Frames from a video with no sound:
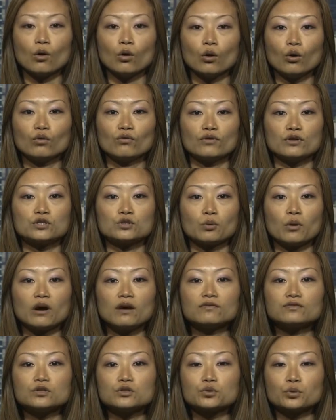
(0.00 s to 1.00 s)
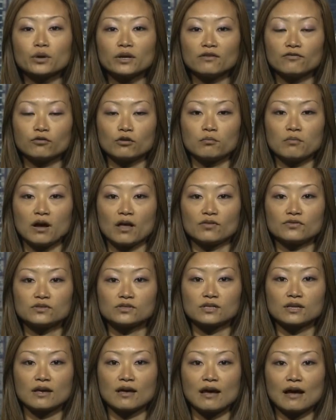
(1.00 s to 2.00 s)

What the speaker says: over 12 to 24 months